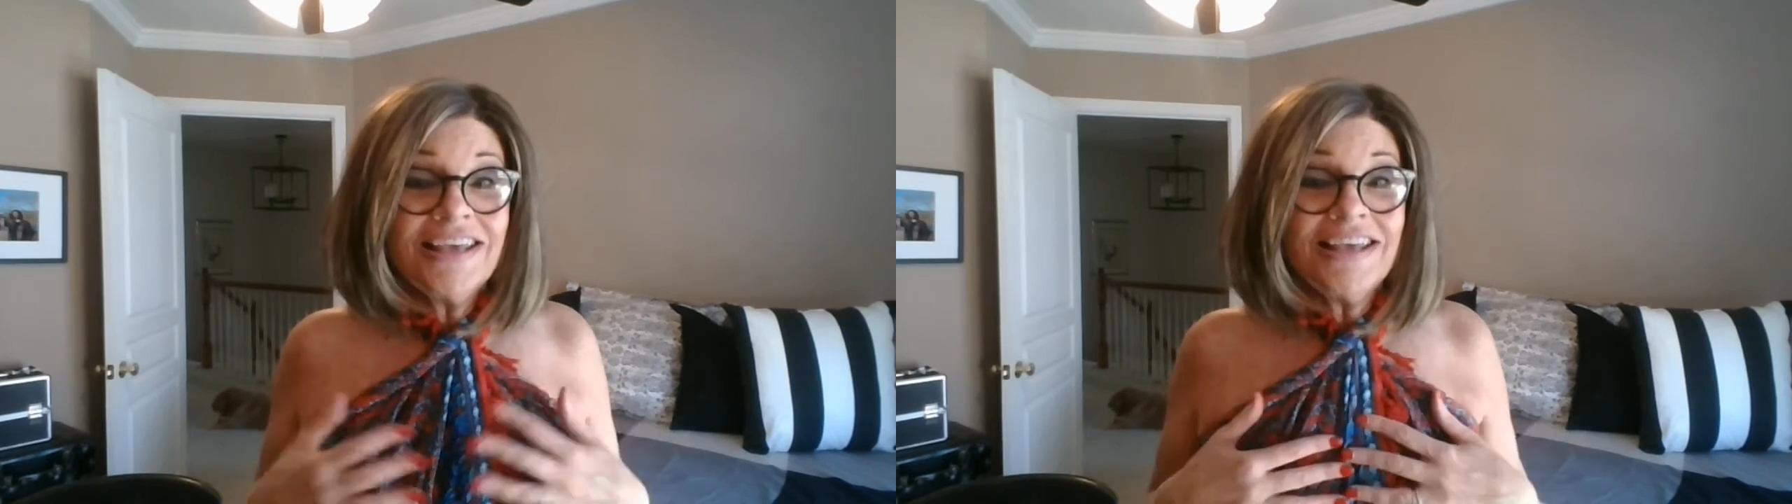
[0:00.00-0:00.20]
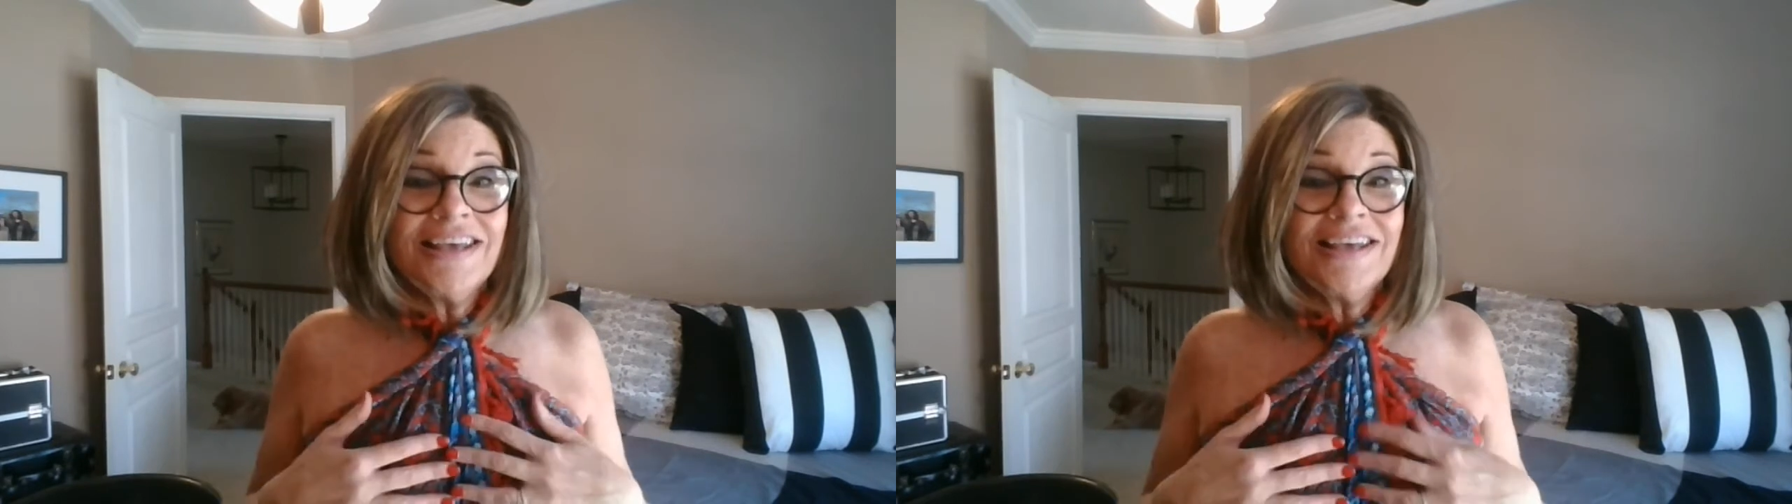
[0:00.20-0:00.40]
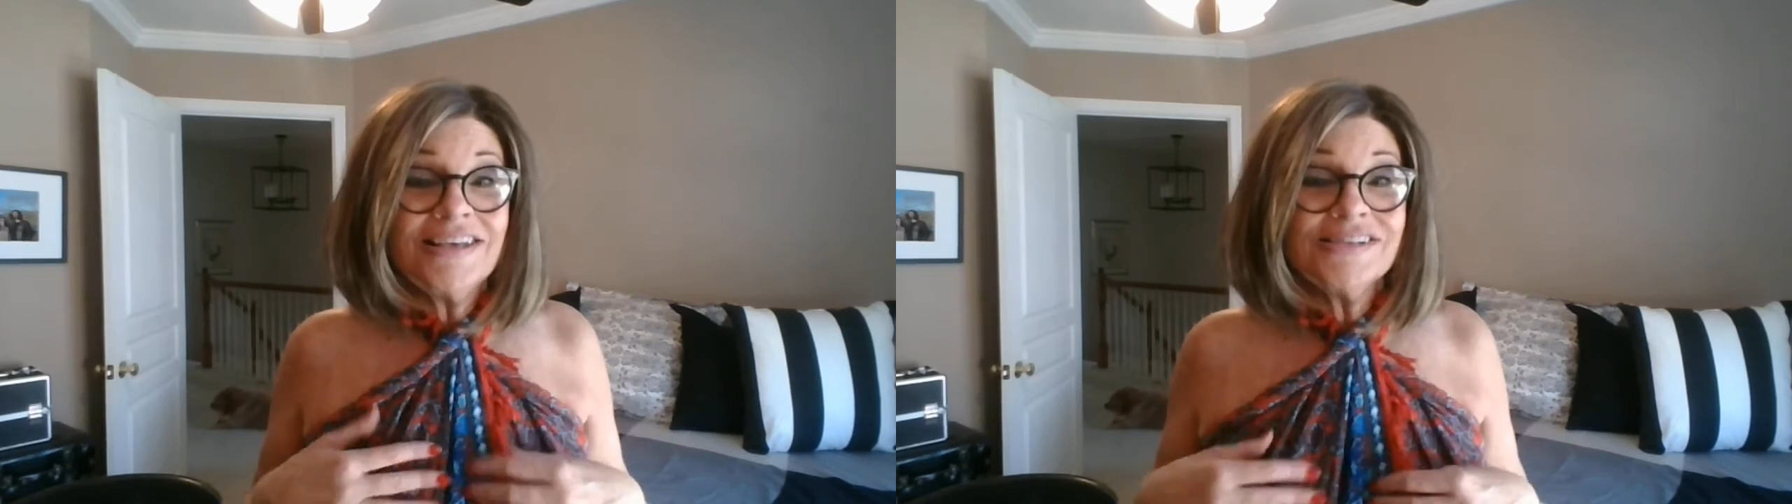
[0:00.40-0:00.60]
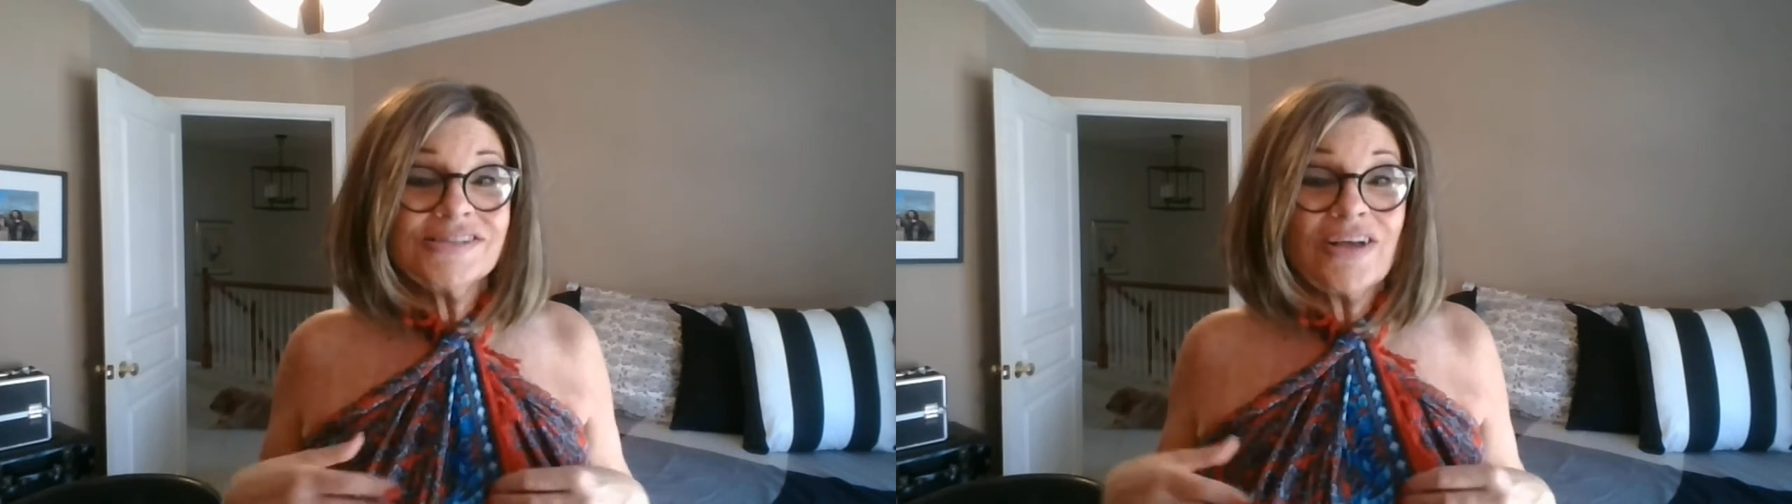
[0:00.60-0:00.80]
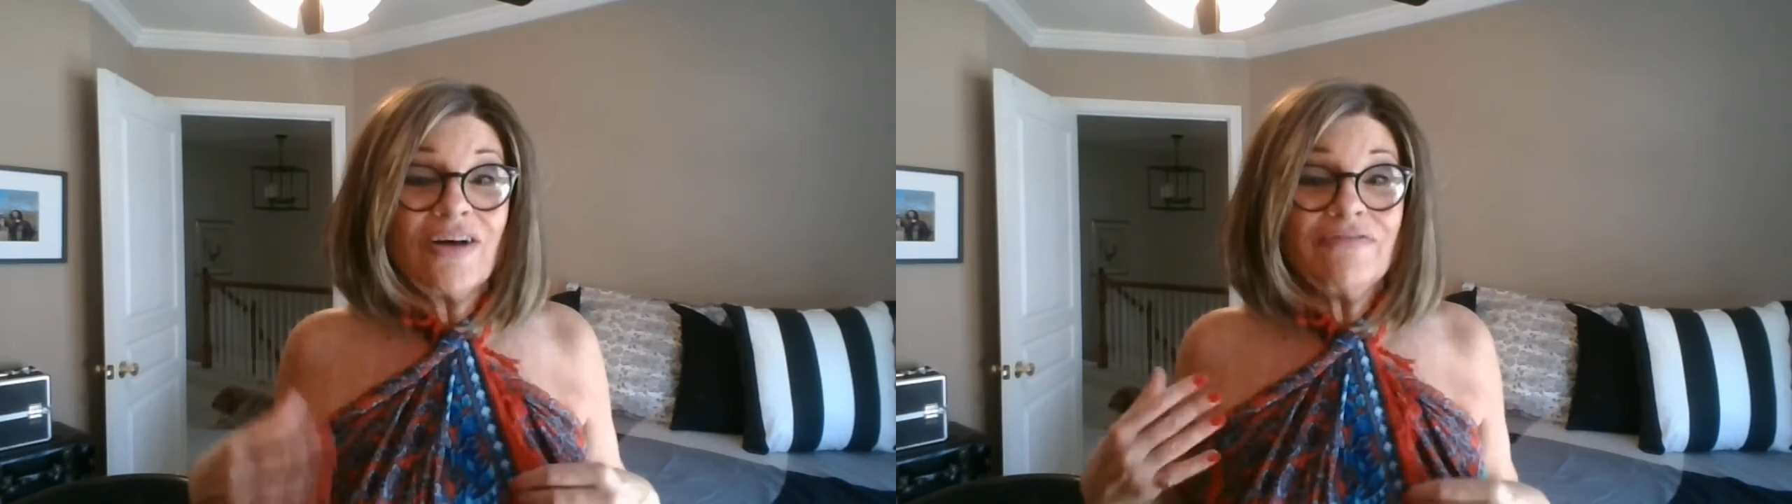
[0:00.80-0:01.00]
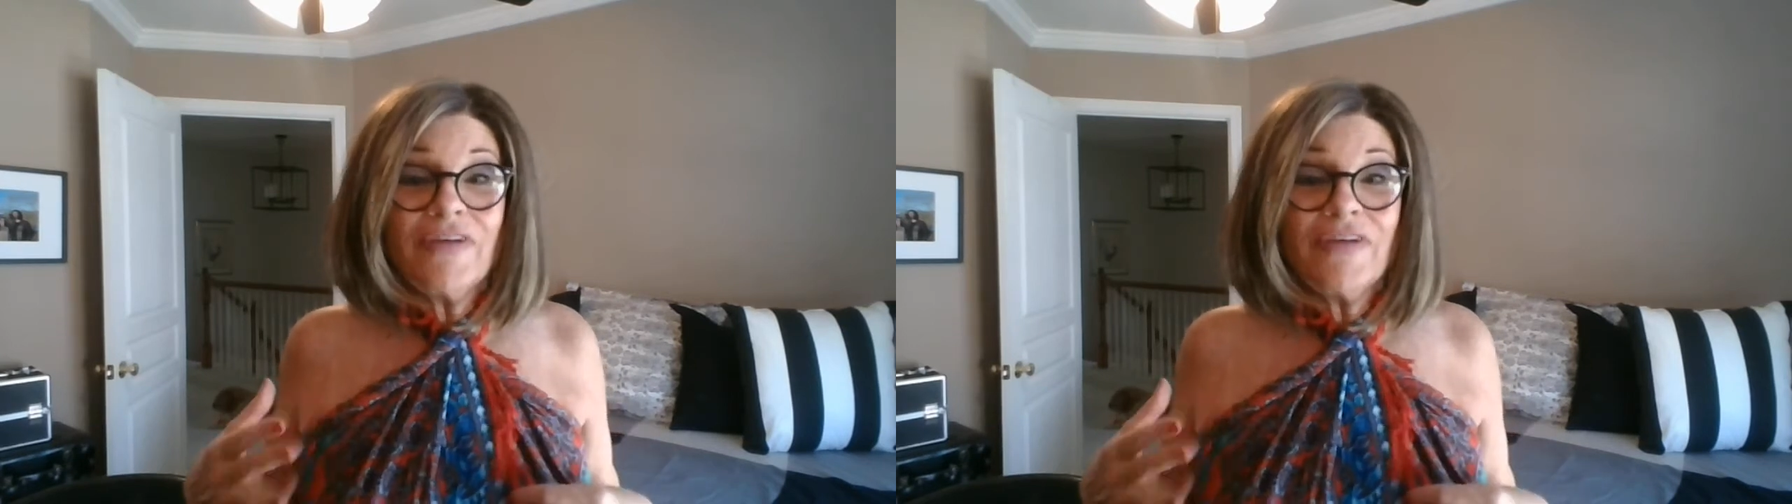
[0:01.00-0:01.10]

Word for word: is a